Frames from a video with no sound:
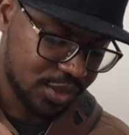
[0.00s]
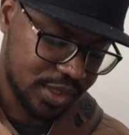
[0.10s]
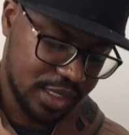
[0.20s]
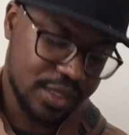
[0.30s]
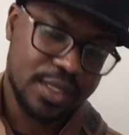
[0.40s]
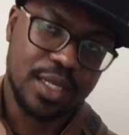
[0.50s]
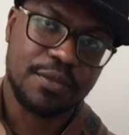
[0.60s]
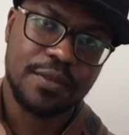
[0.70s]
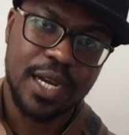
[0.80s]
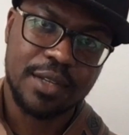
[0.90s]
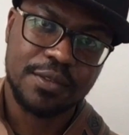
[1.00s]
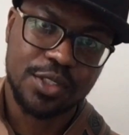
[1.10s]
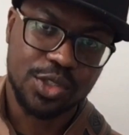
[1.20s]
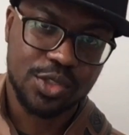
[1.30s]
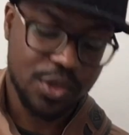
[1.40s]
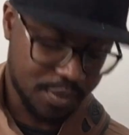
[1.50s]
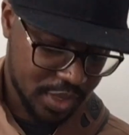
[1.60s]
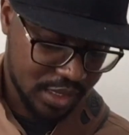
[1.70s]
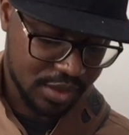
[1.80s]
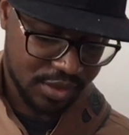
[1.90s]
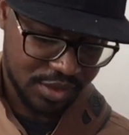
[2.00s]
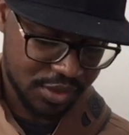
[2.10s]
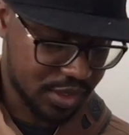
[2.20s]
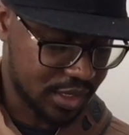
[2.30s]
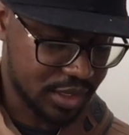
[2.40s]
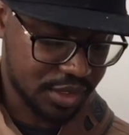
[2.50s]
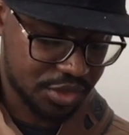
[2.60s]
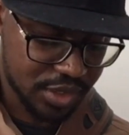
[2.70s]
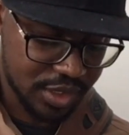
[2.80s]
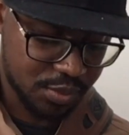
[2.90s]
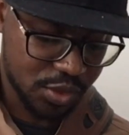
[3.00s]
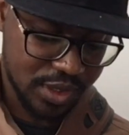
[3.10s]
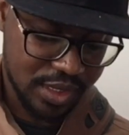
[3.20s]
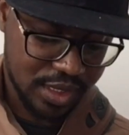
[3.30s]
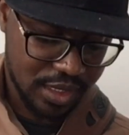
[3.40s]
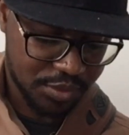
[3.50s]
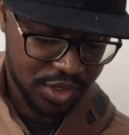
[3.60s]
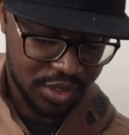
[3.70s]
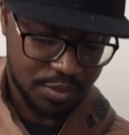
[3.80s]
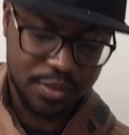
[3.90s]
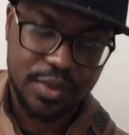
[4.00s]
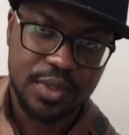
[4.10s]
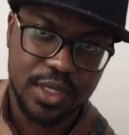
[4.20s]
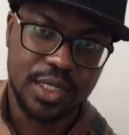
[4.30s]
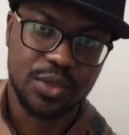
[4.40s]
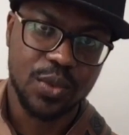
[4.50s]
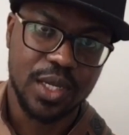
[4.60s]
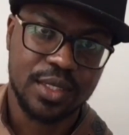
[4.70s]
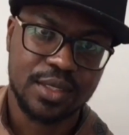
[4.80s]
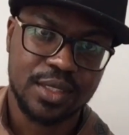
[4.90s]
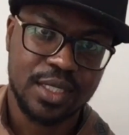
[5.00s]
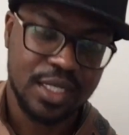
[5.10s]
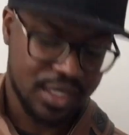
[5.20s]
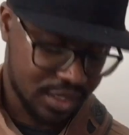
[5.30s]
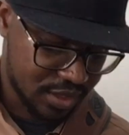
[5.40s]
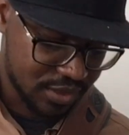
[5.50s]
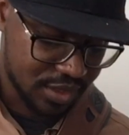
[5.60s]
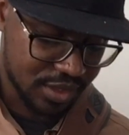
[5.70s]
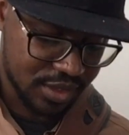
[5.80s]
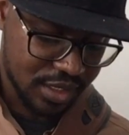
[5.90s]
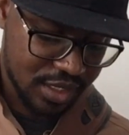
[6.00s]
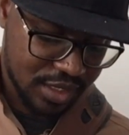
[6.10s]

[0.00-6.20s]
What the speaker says: so since the 5 is also a major, you can just transpose the same shape, it works. Alright,